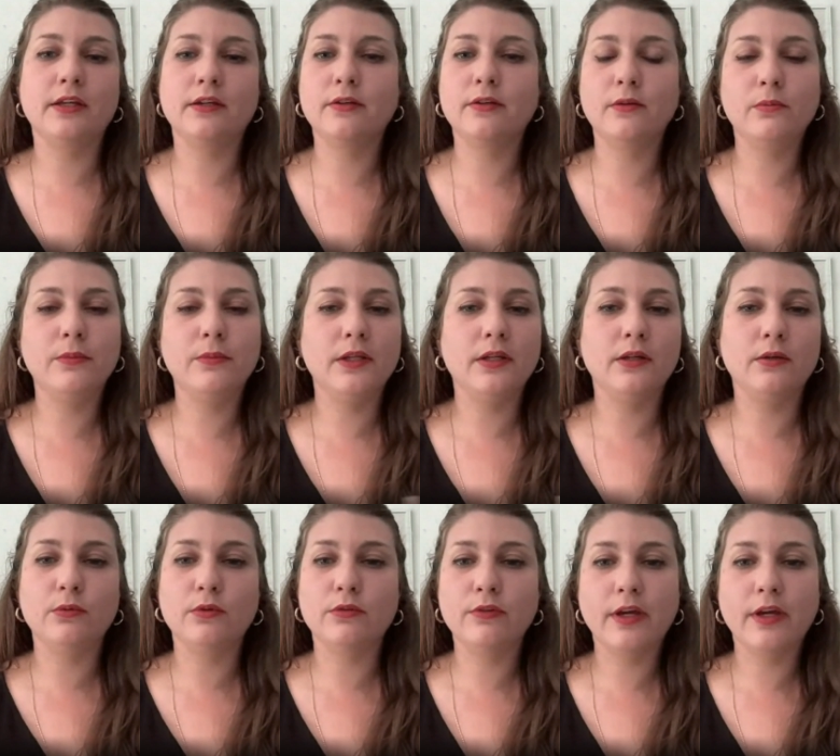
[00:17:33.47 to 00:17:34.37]
It could be
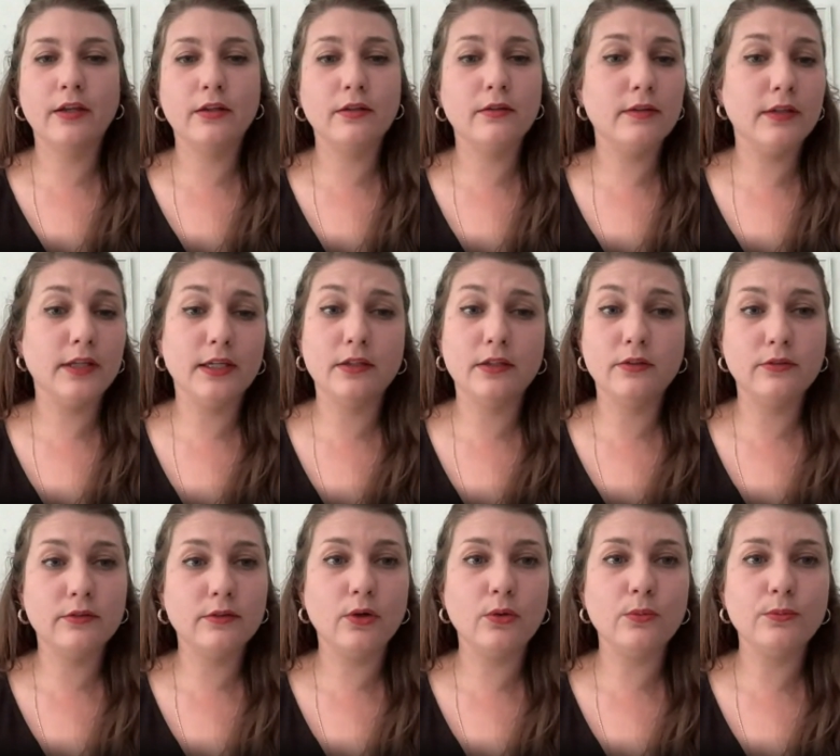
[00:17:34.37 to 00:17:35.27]
we've had like
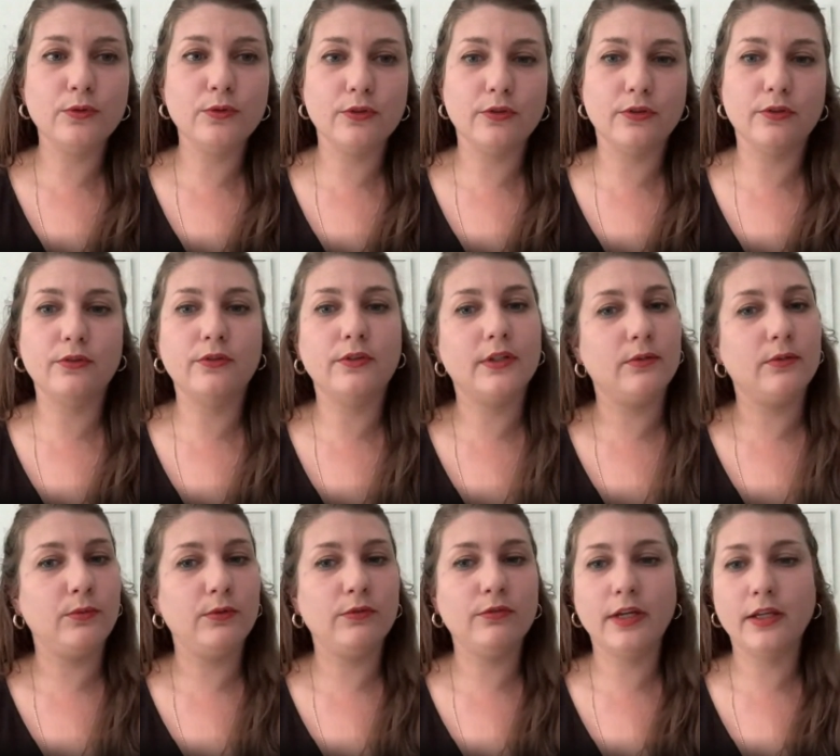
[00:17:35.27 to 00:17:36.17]
sculptors
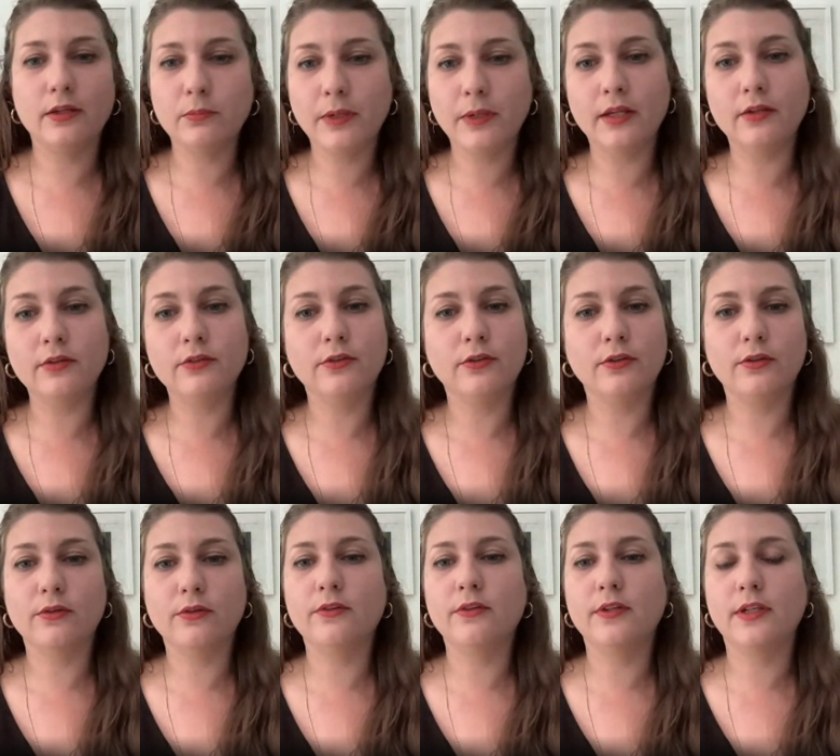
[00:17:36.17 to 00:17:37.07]
and we've had
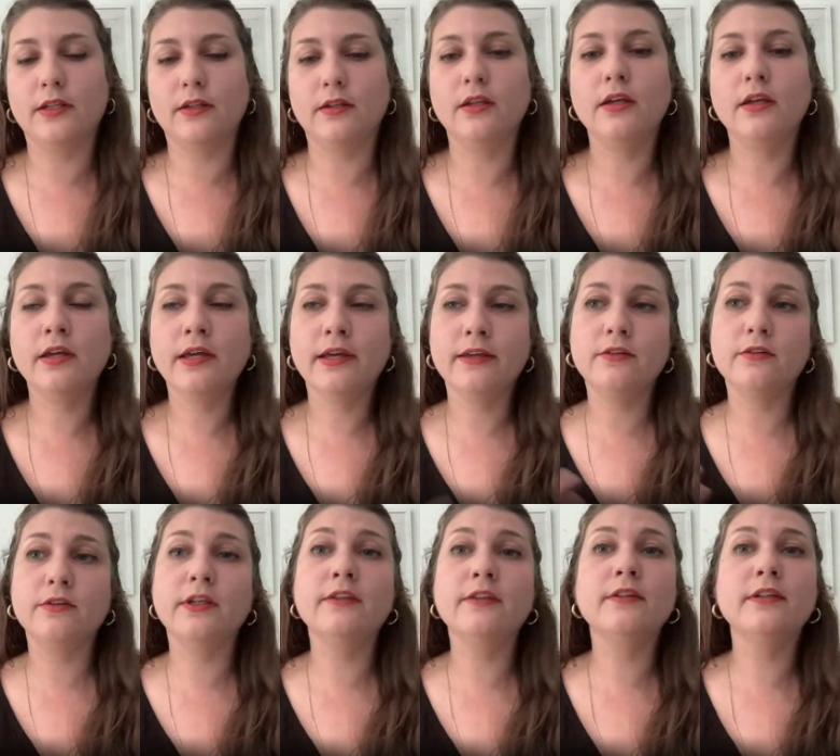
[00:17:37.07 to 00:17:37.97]
painters, and as
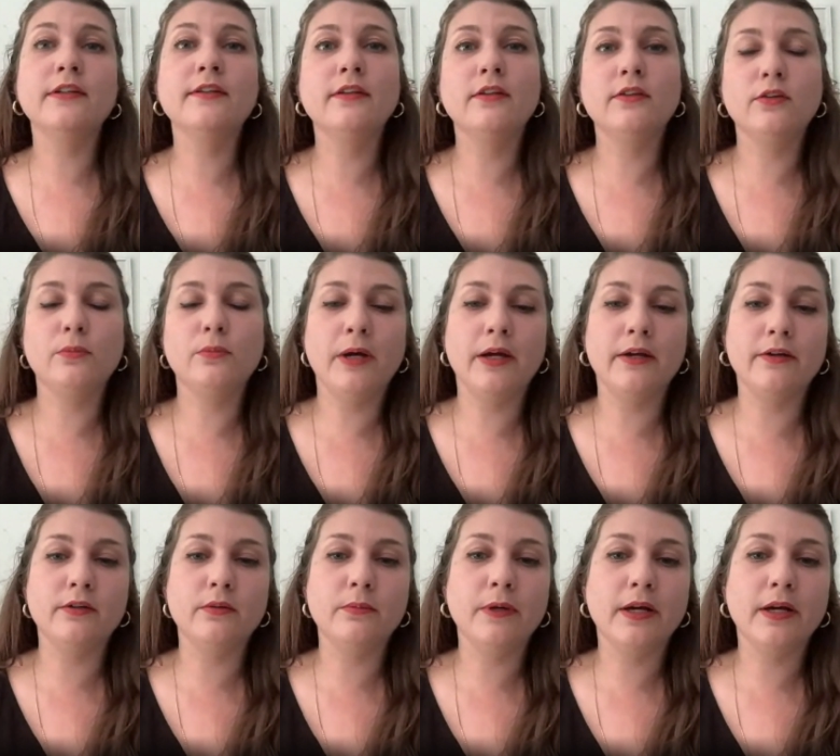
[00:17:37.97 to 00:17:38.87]
long as it's
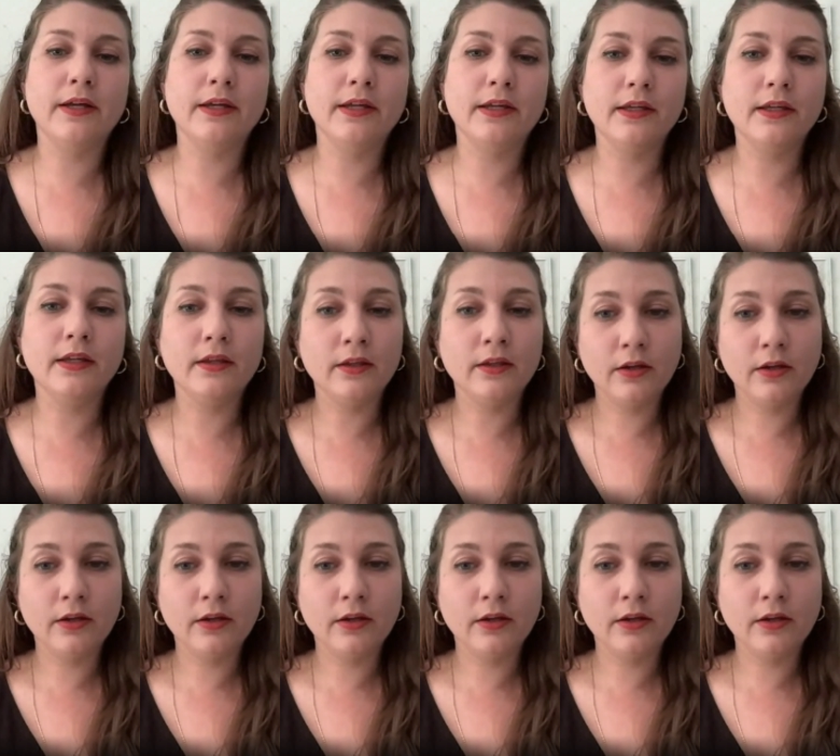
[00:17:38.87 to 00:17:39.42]
inspired by